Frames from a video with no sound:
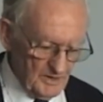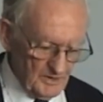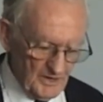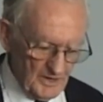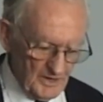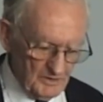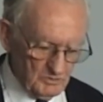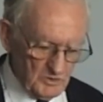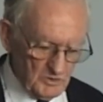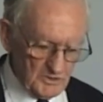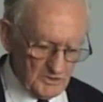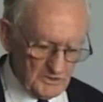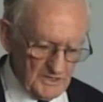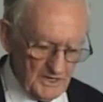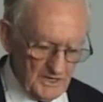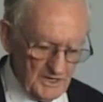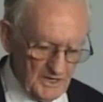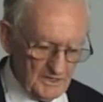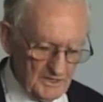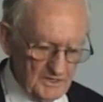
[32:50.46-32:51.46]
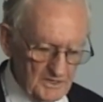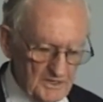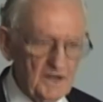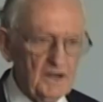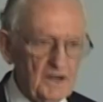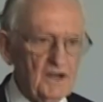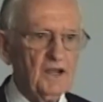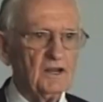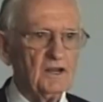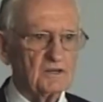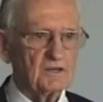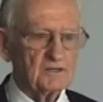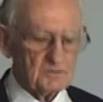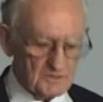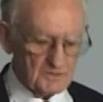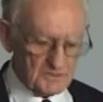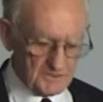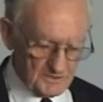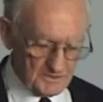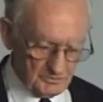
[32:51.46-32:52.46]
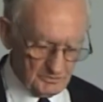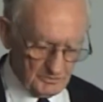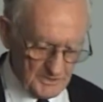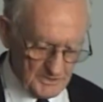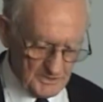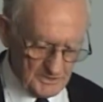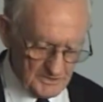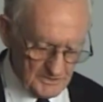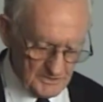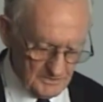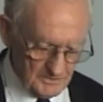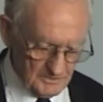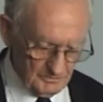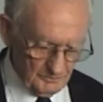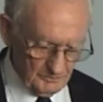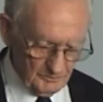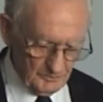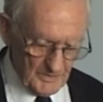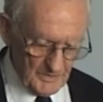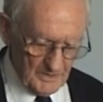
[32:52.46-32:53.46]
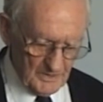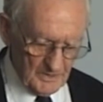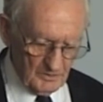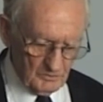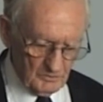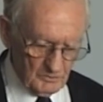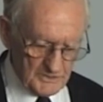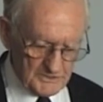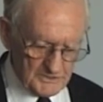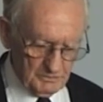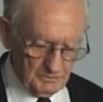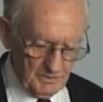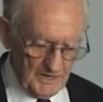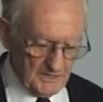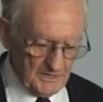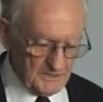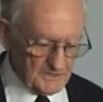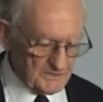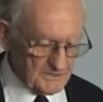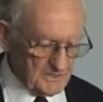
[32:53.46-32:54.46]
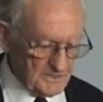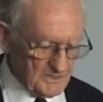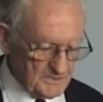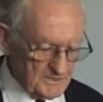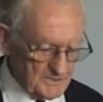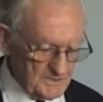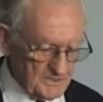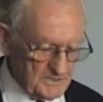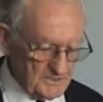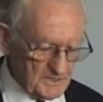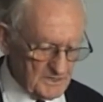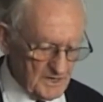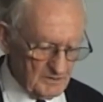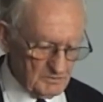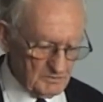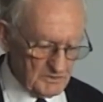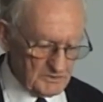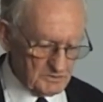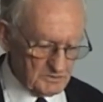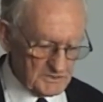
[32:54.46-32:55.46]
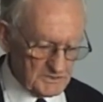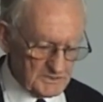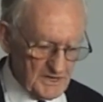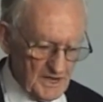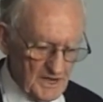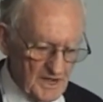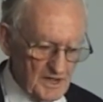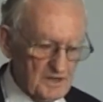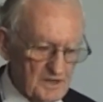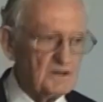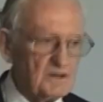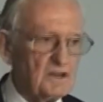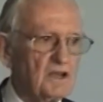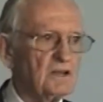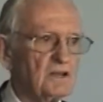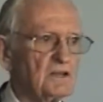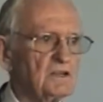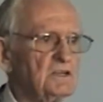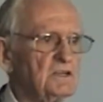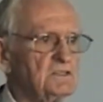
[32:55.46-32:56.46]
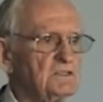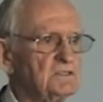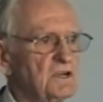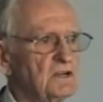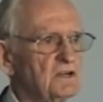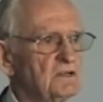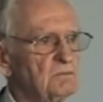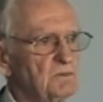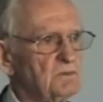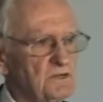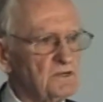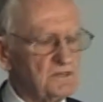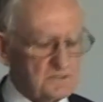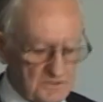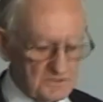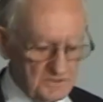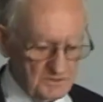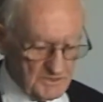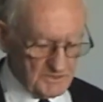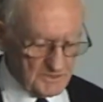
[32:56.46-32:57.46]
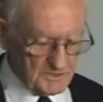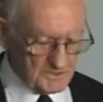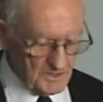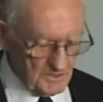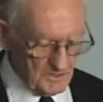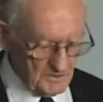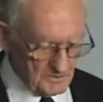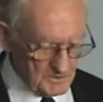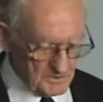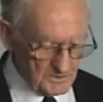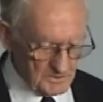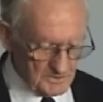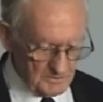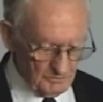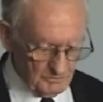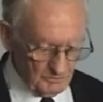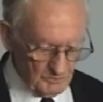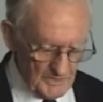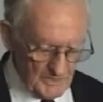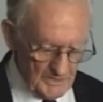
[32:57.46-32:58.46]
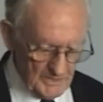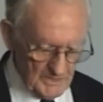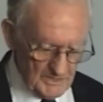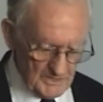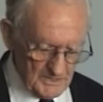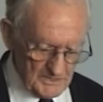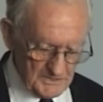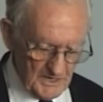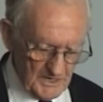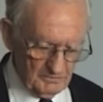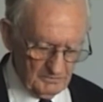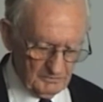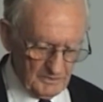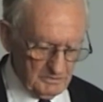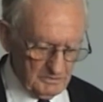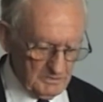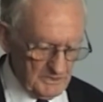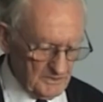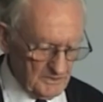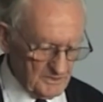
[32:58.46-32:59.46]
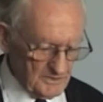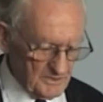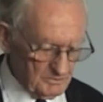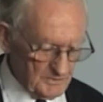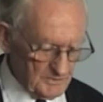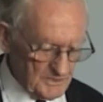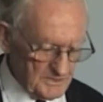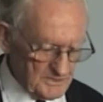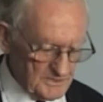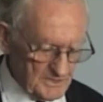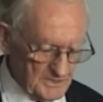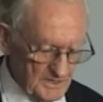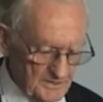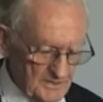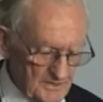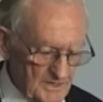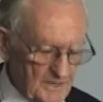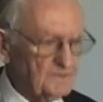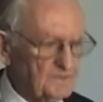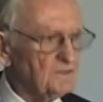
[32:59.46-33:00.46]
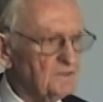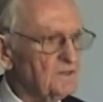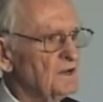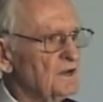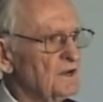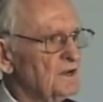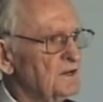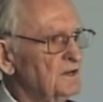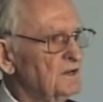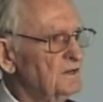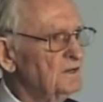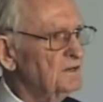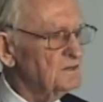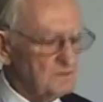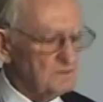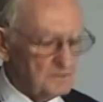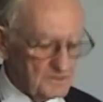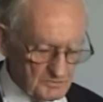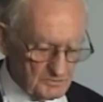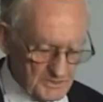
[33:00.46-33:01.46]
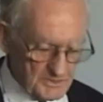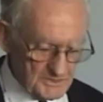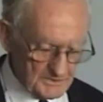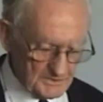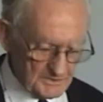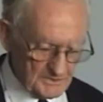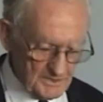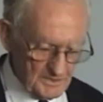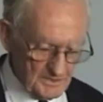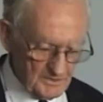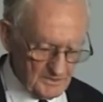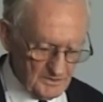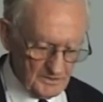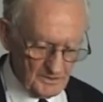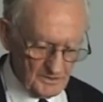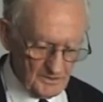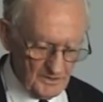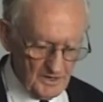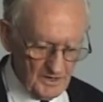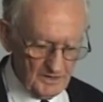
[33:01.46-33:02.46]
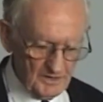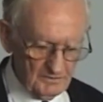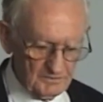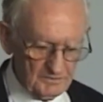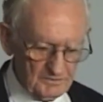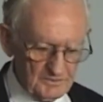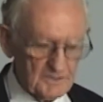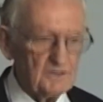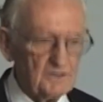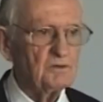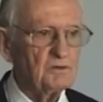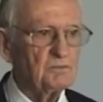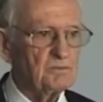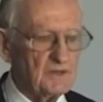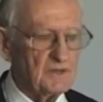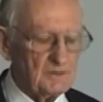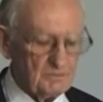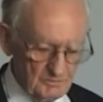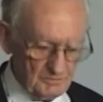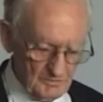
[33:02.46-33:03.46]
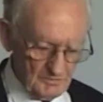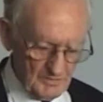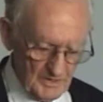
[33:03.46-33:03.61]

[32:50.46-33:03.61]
they walked hand in hand across the bridge, which spans the Adige and which was guarded at each end by German soldiers. Safely beyond the bridge, they thanked the lady who had risked her life to help them